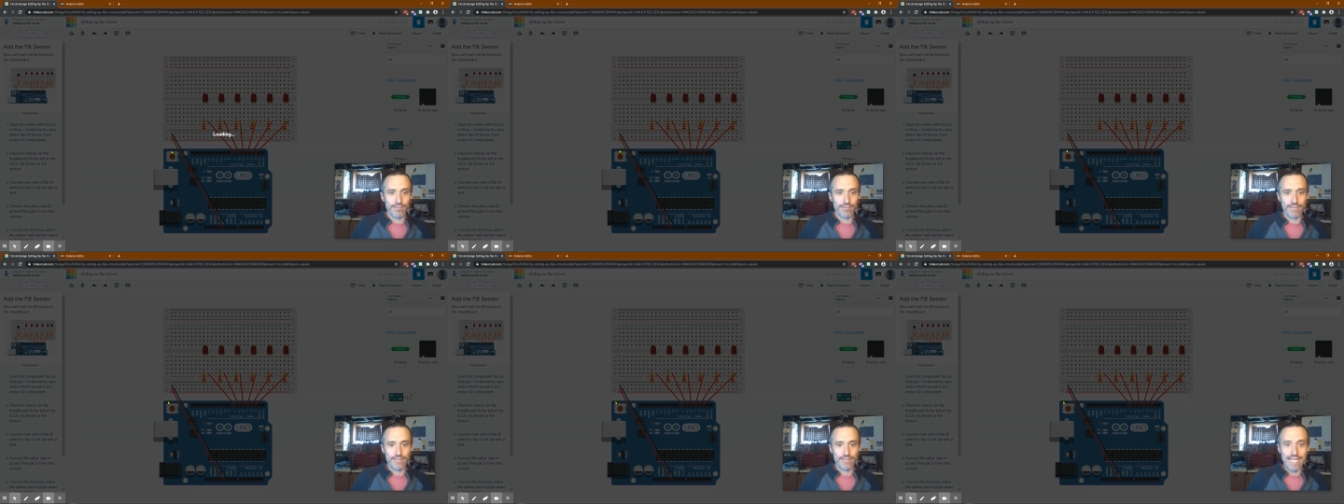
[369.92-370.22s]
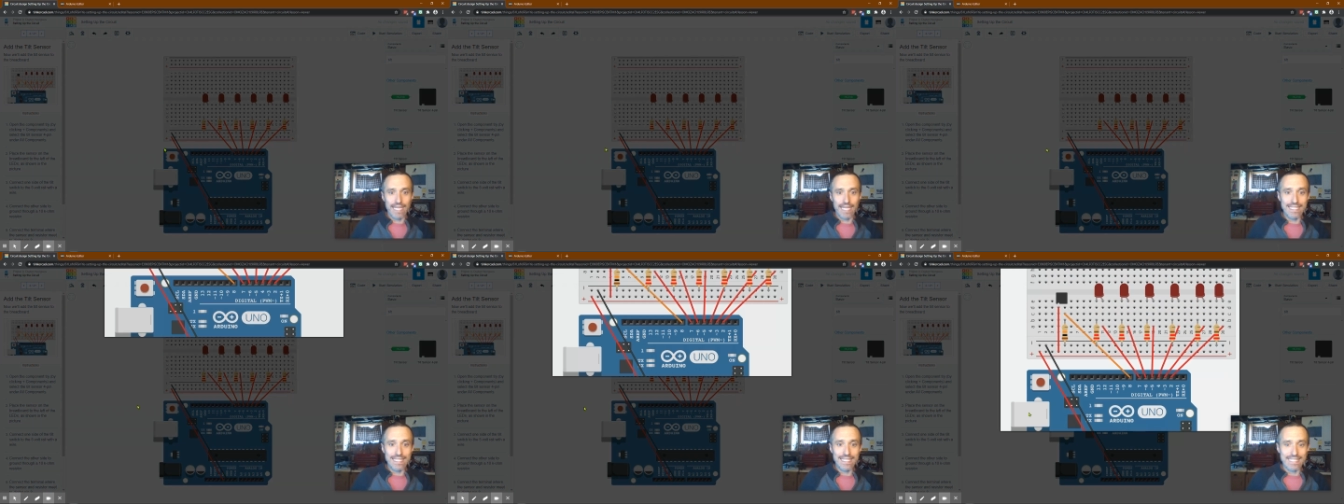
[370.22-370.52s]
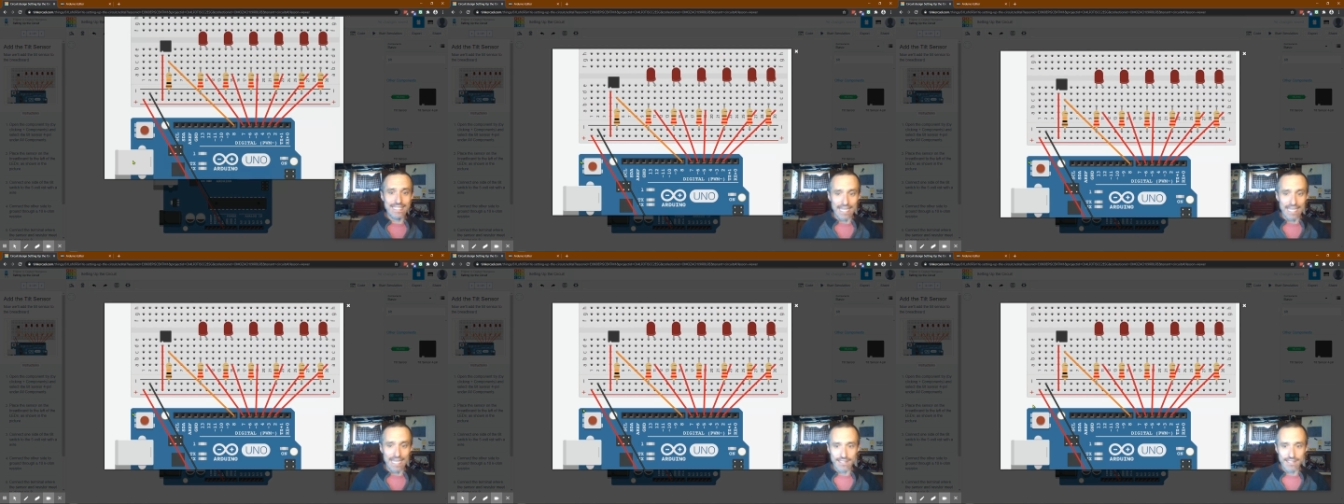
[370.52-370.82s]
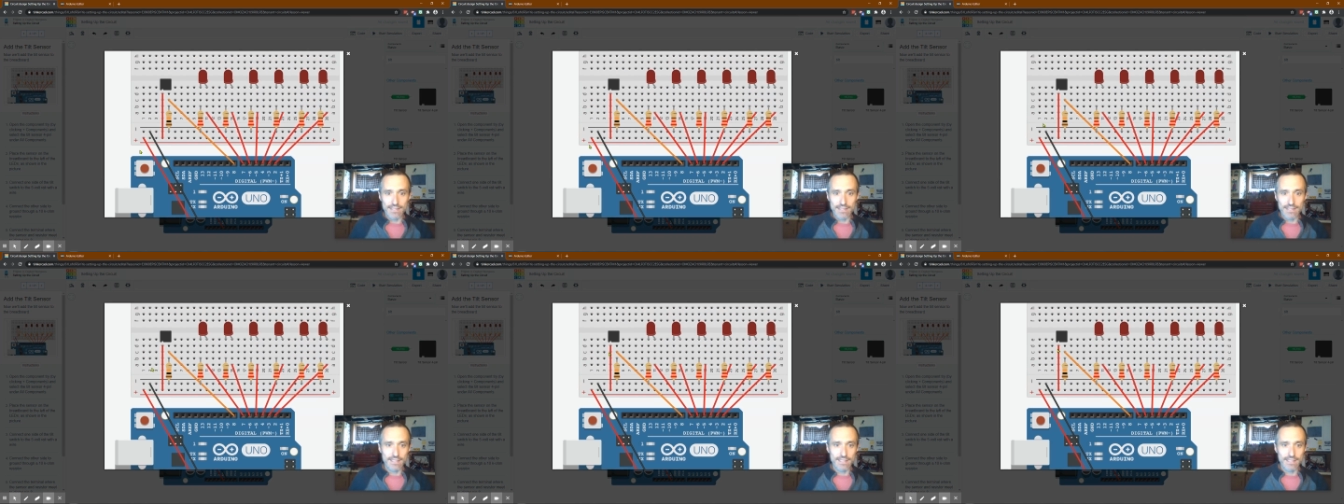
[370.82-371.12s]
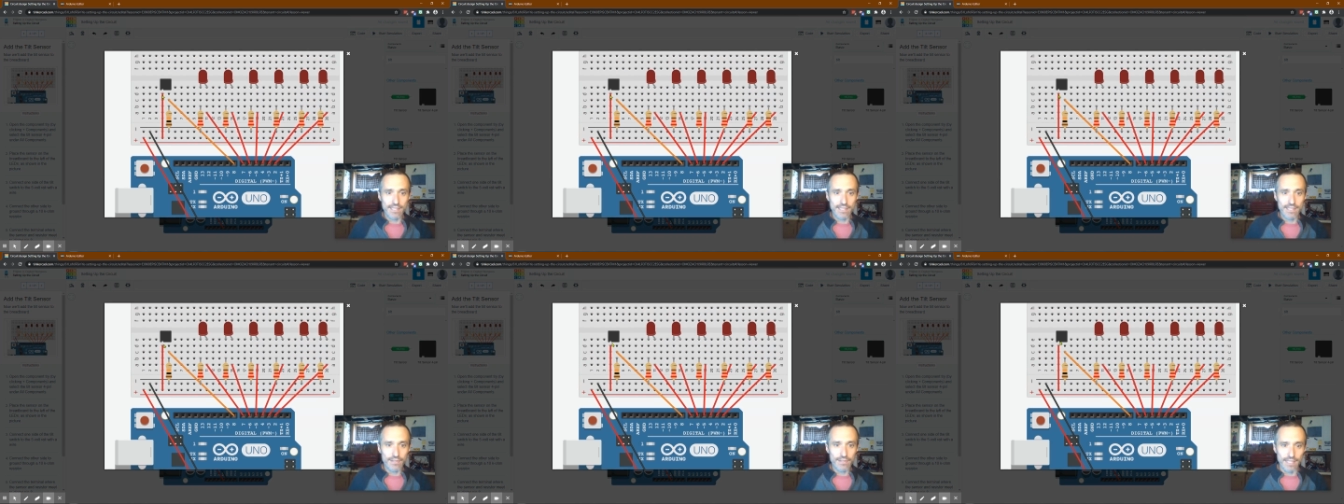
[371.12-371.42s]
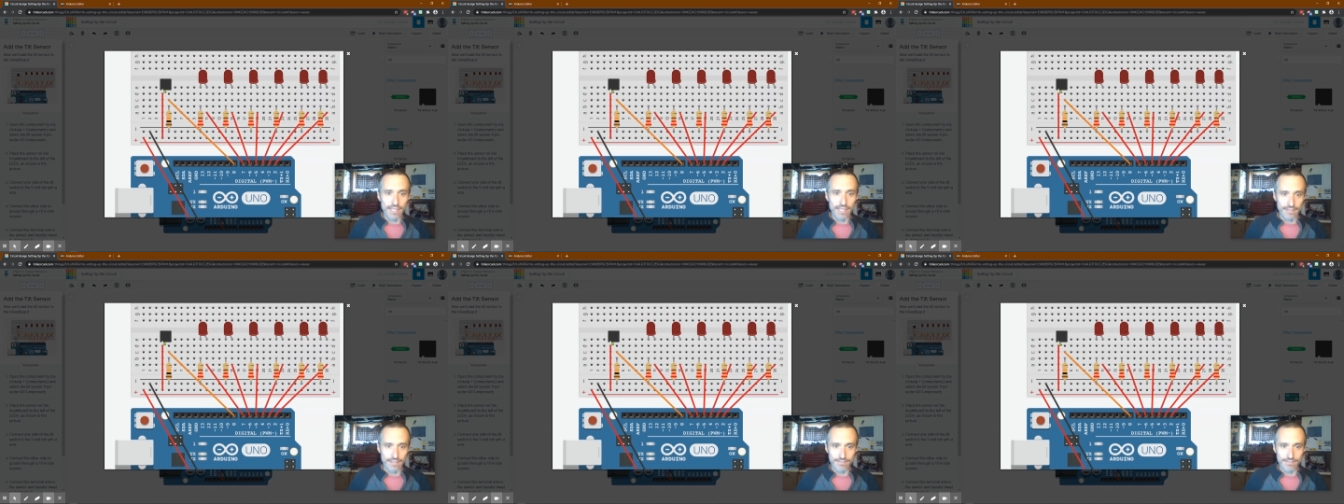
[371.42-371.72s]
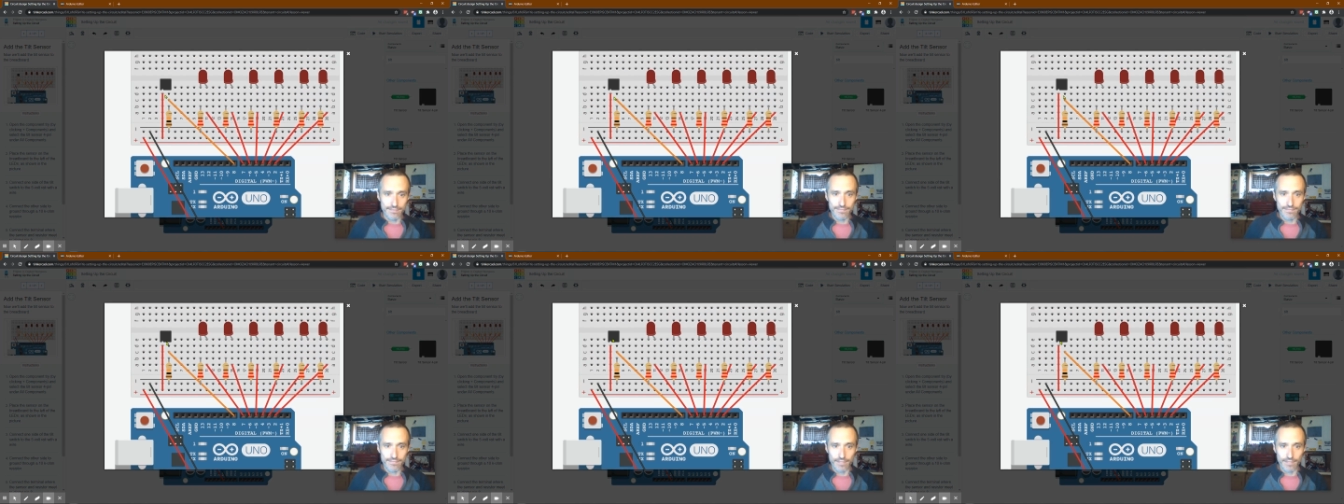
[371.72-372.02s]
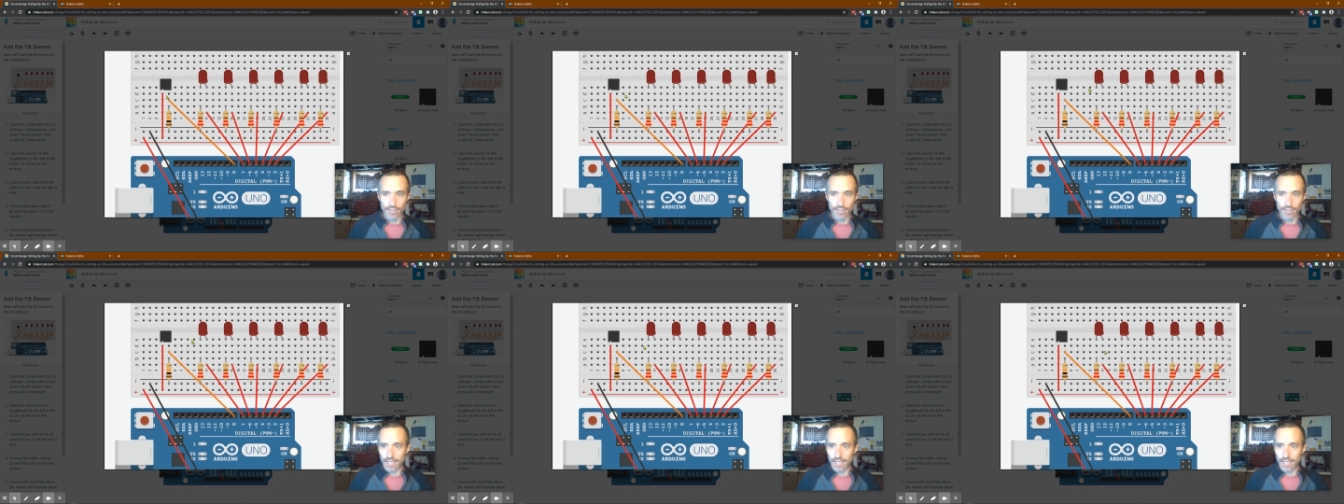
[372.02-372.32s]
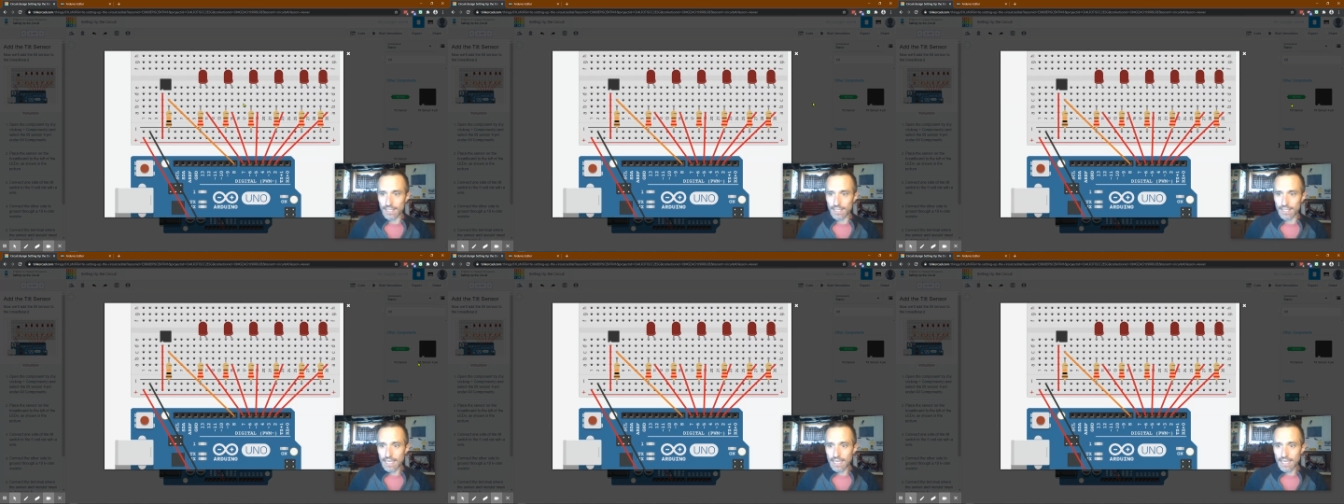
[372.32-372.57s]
can sense tilting, all right?